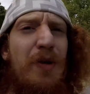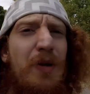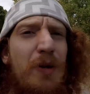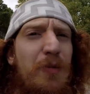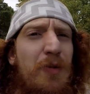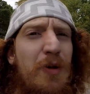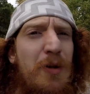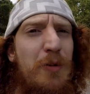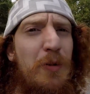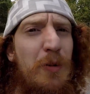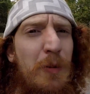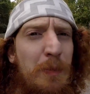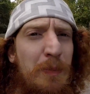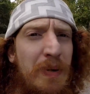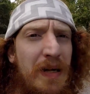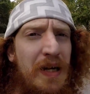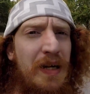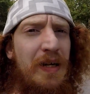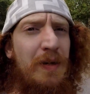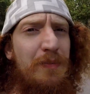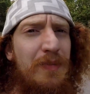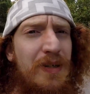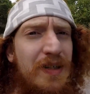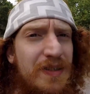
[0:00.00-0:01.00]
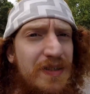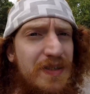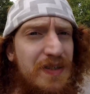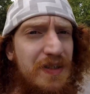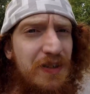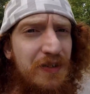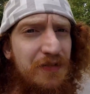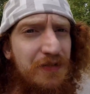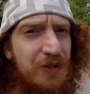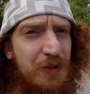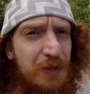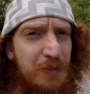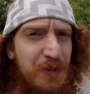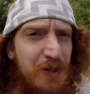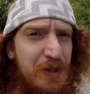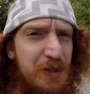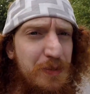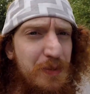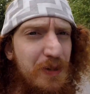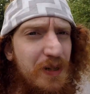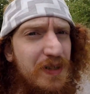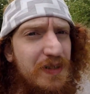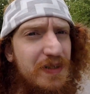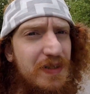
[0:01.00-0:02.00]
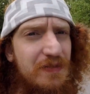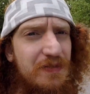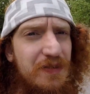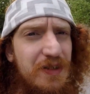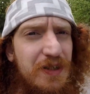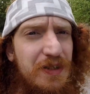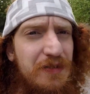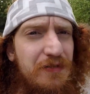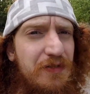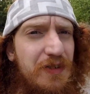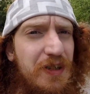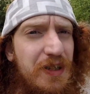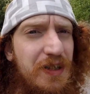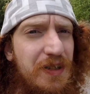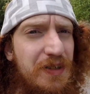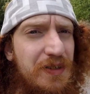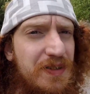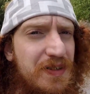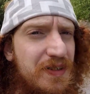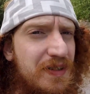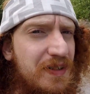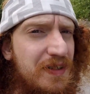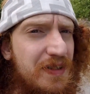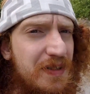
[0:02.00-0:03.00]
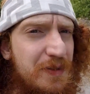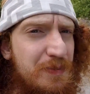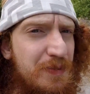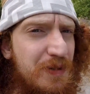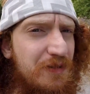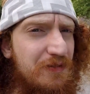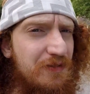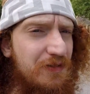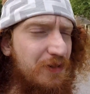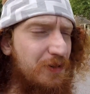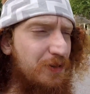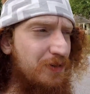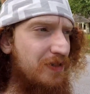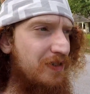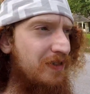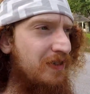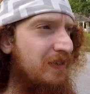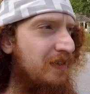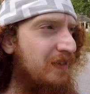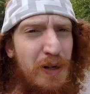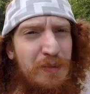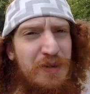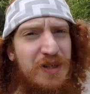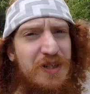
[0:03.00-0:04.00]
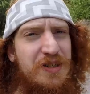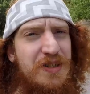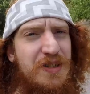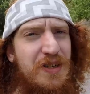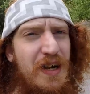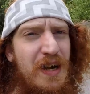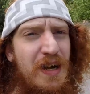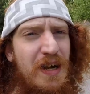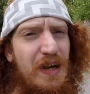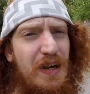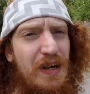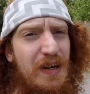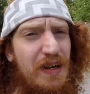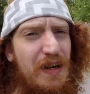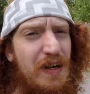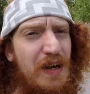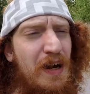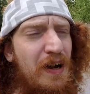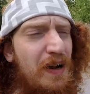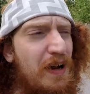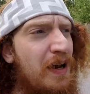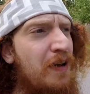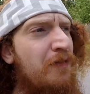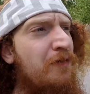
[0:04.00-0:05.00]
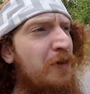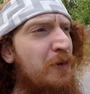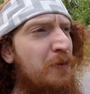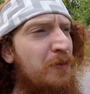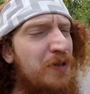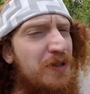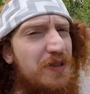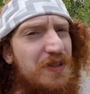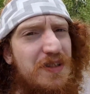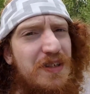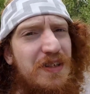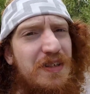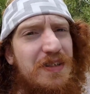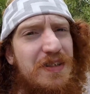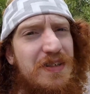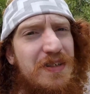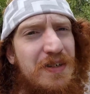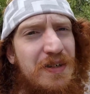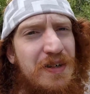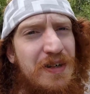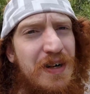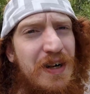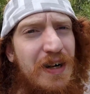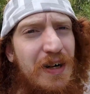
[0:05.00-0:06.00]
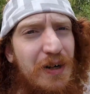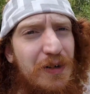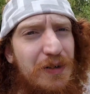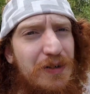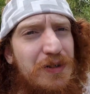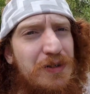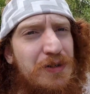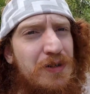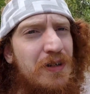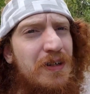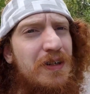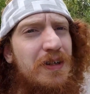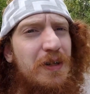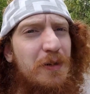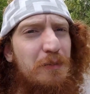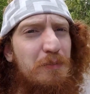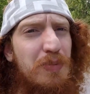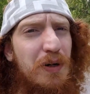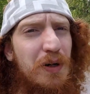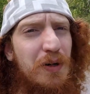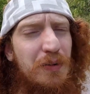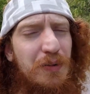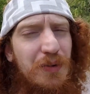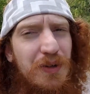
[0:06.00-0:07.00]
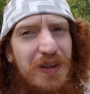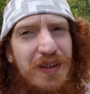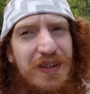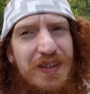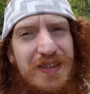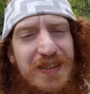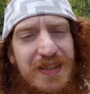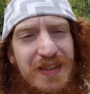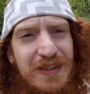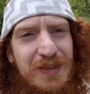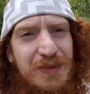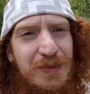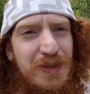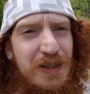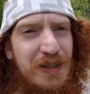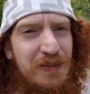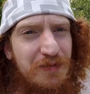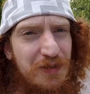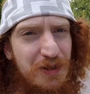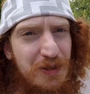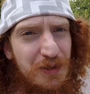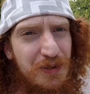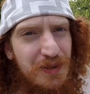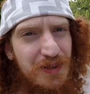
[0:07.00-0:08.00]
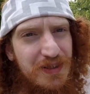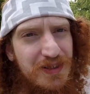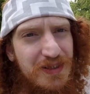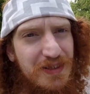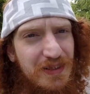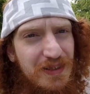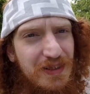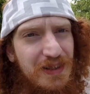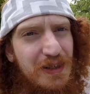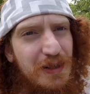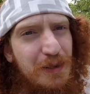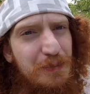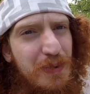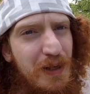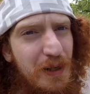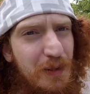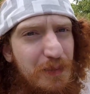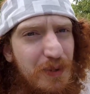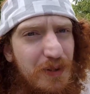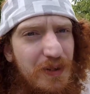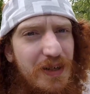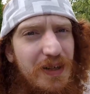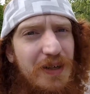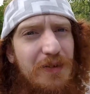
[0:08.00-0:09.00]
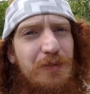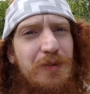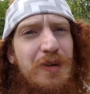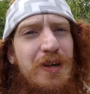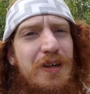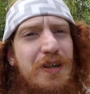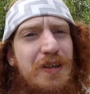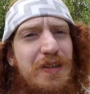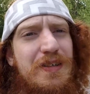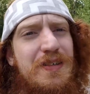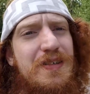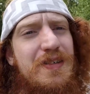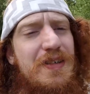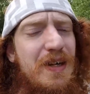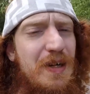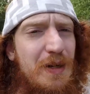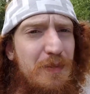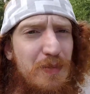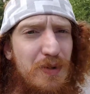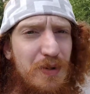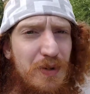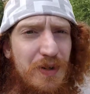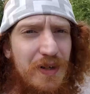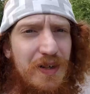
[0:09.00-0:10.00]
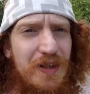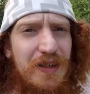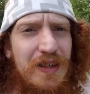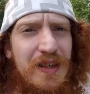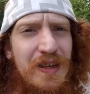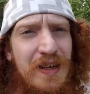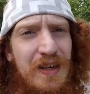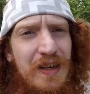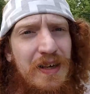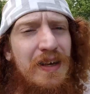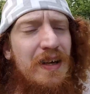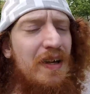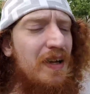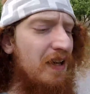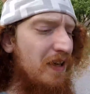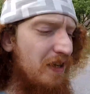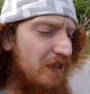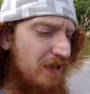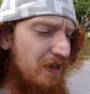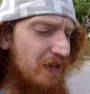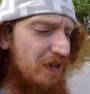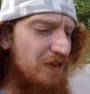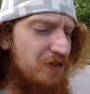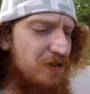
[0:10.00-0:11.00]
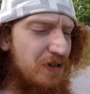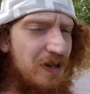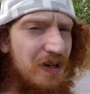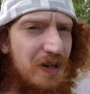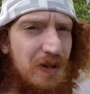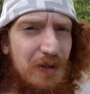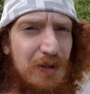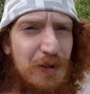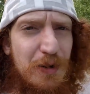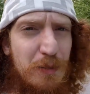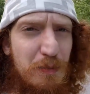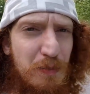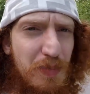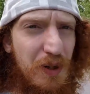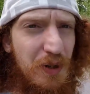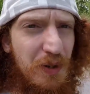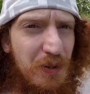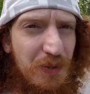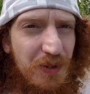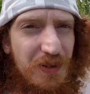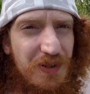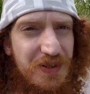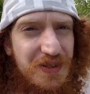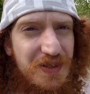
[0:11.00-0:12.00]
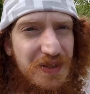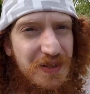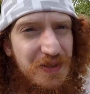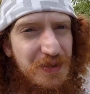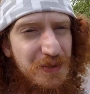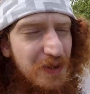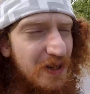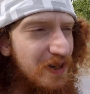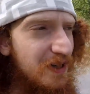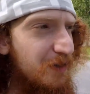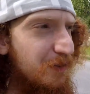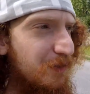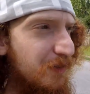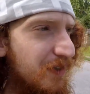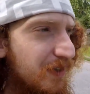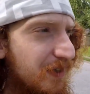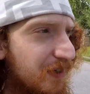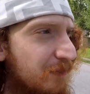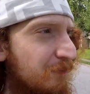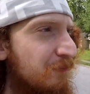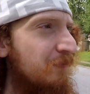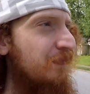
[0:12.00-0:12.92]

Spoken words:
really want to repeat myself too much because I've done videos like this before. Pretty much everyone's going to start out trying a boneless. That's what I've noticed. A lot of people that get right into skateboarding, they try to learn bonelesses right away.